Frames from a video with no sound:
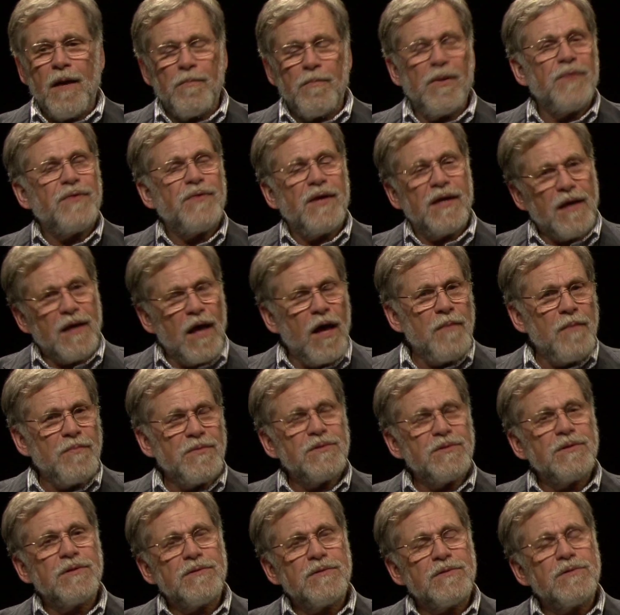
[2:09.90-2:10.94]
but they come
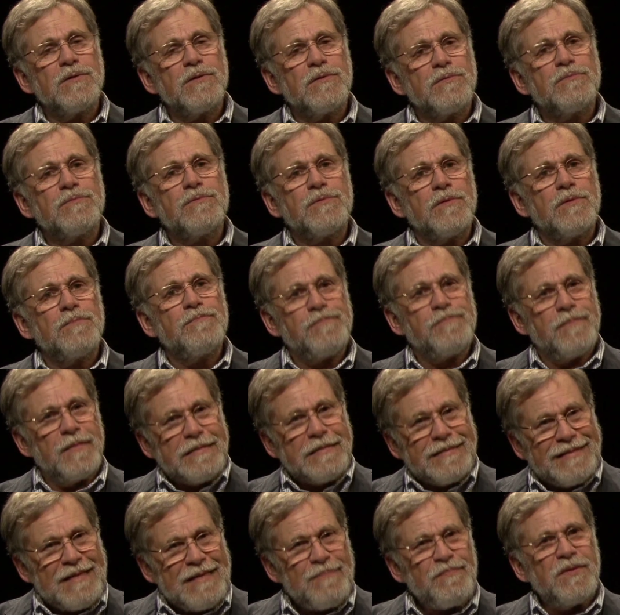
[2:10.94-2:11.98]
to, to, to
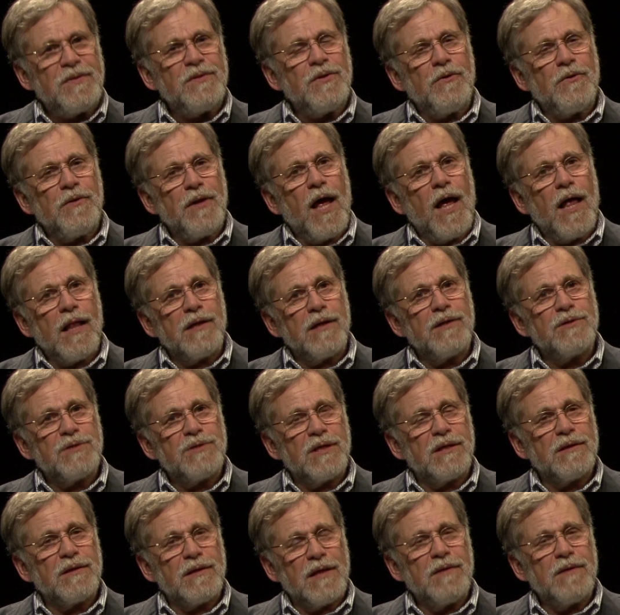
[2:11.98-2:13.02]
deepen their knowledge
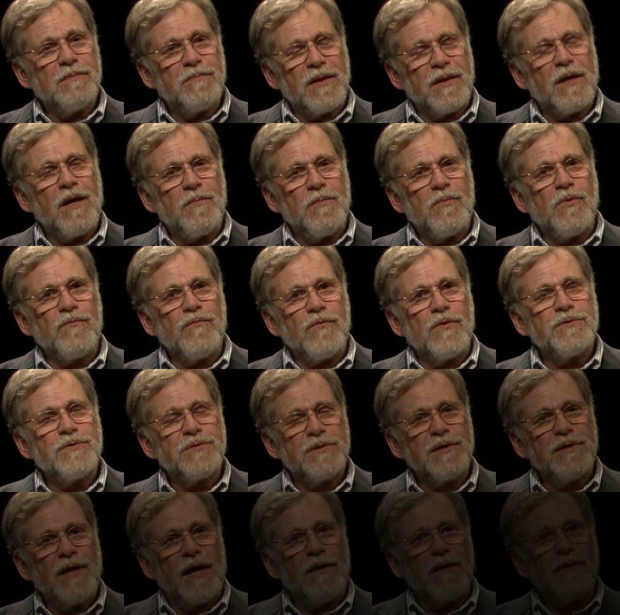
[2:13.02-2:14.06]
and, and become more
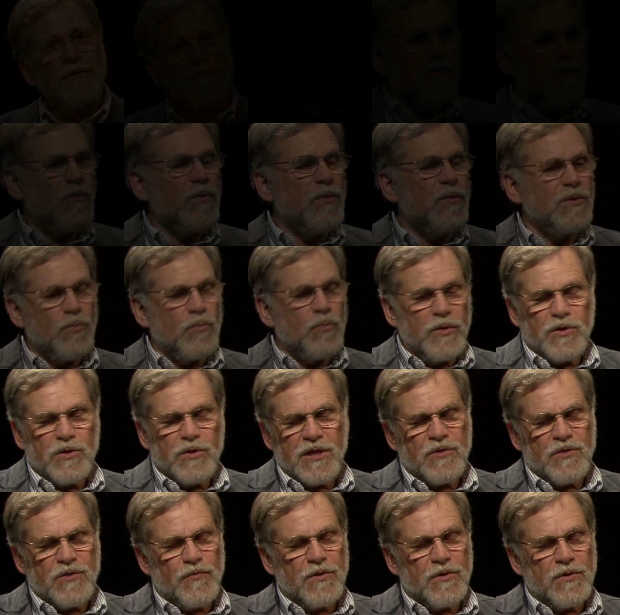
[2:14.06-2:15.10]
versatile. We, we
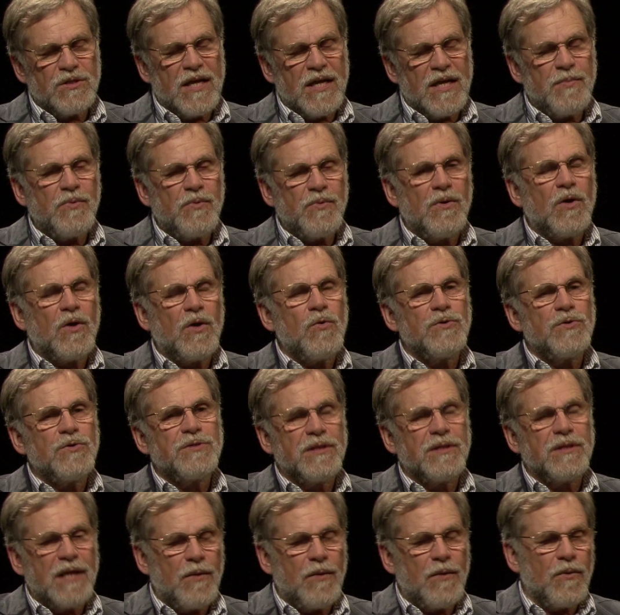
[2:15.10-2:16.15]
teach, for example, a course
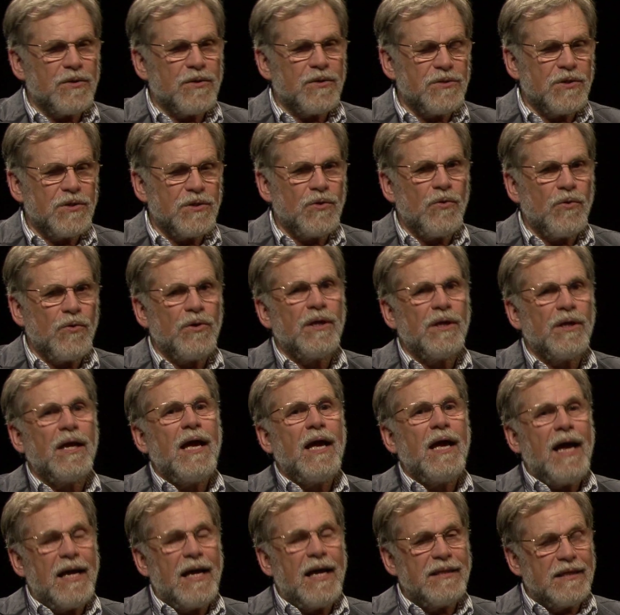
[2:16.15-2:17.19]
in network security
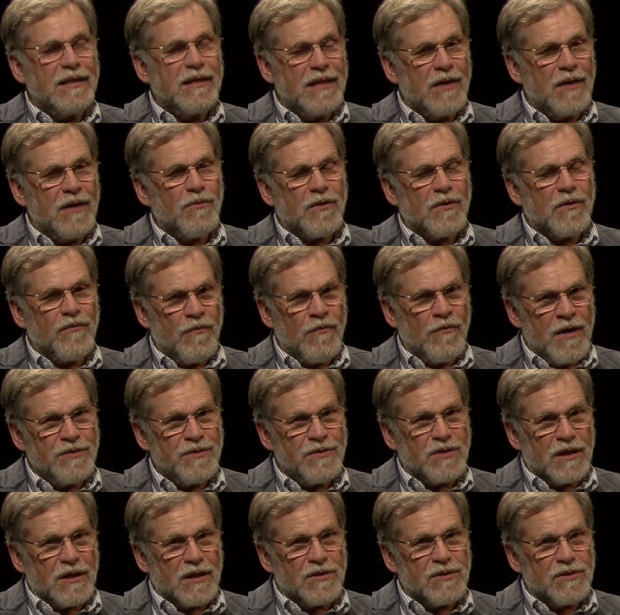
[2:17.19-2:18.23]
and then network
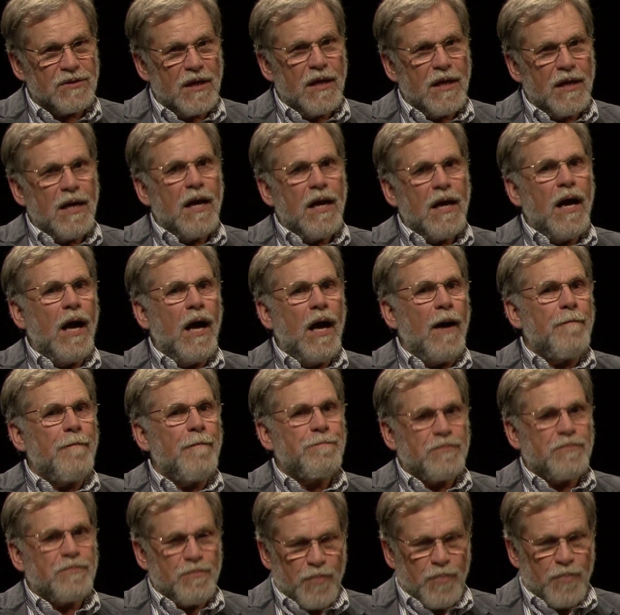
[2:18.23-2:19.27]
forensics. Uh,
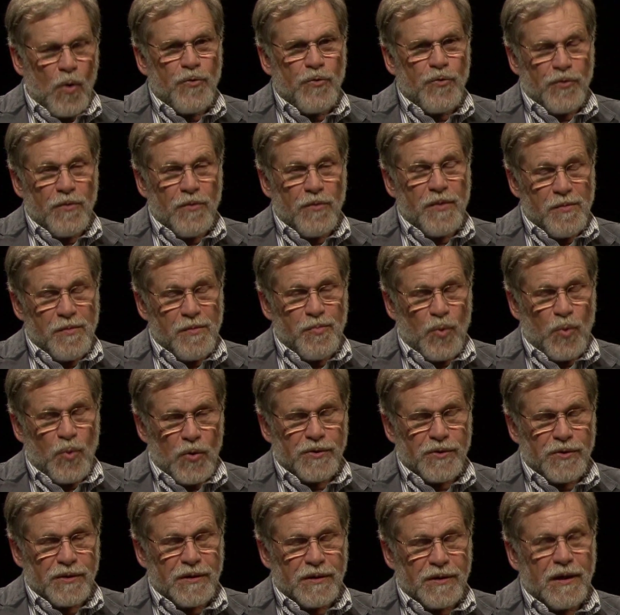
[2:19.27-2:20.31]
both are
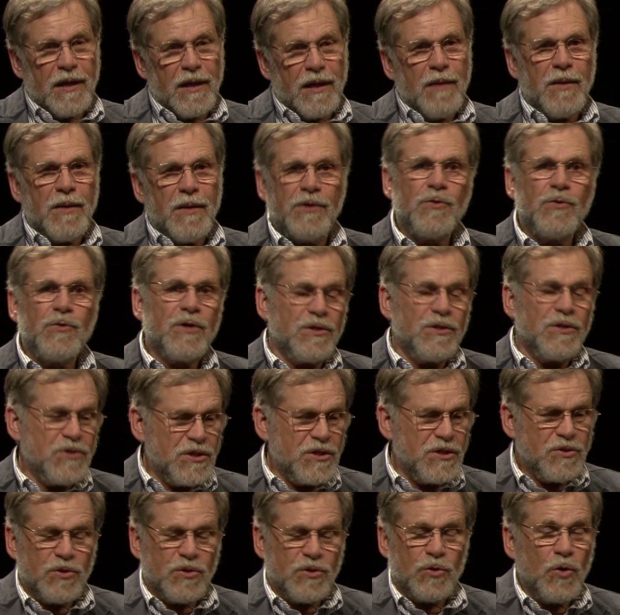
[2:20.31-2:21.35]
important, and you can
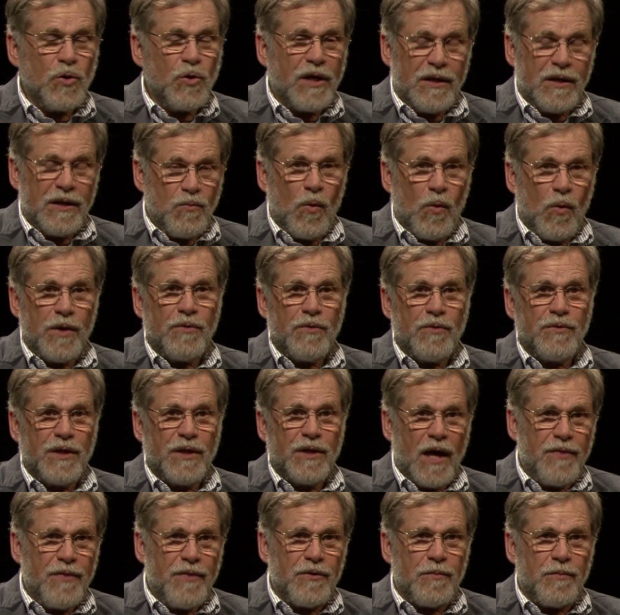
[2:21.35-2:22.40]
just look at one or
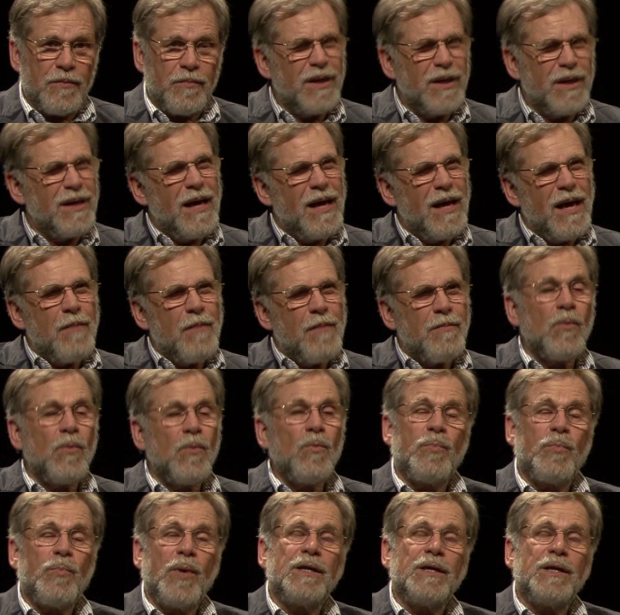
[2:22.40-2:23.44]
the other, but,
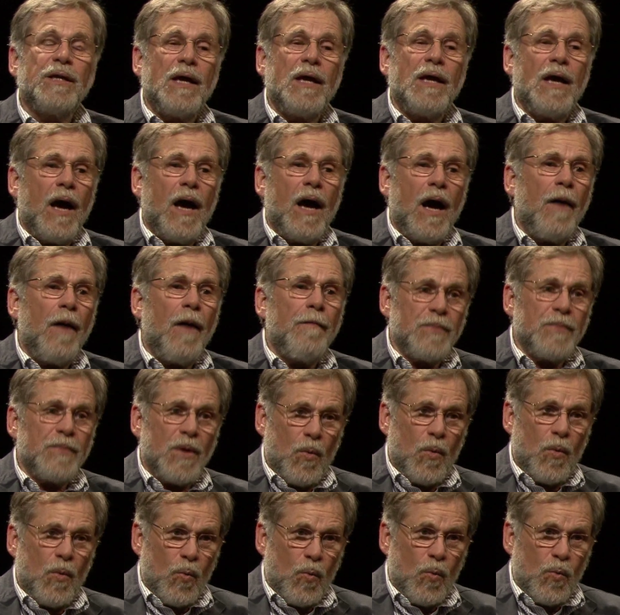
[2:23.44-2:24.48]
but, but um,
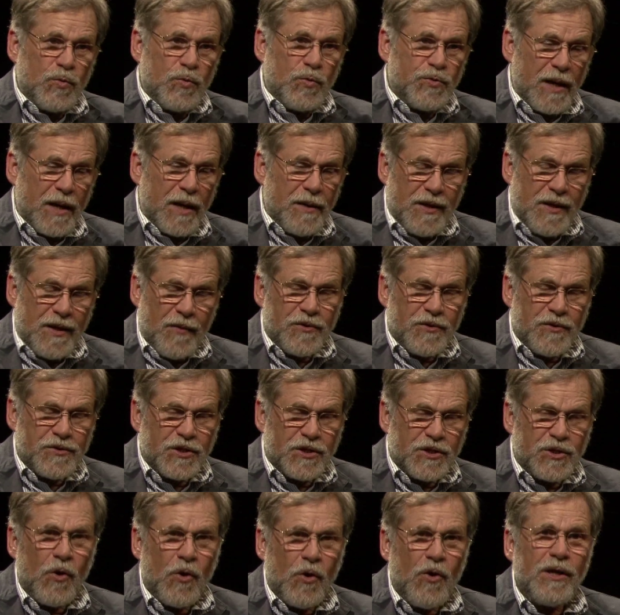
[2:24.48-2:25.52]
so network
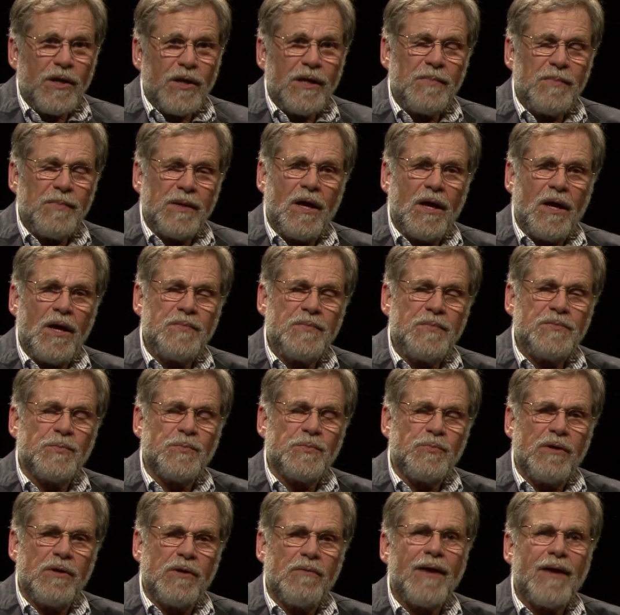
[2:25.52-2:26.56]
security becomes a
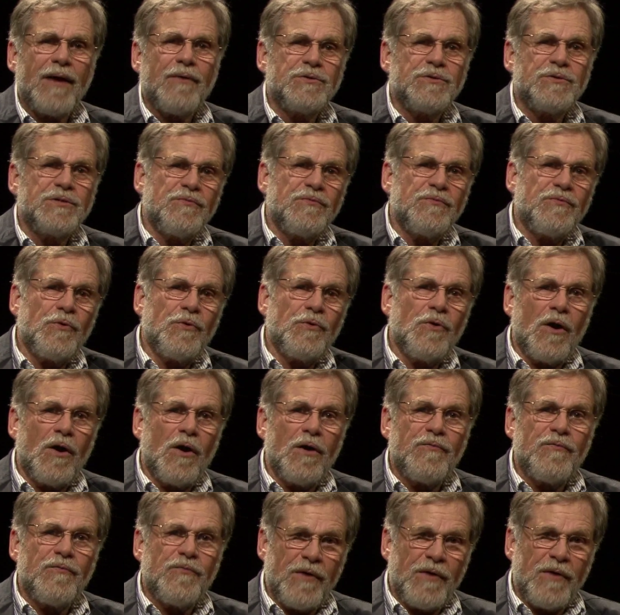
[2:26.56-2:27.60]
prerequisite for
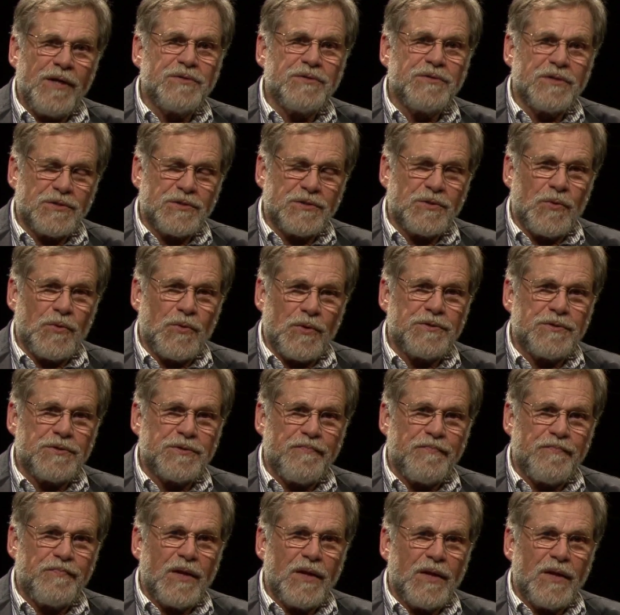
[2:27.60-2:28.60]
our forensics course.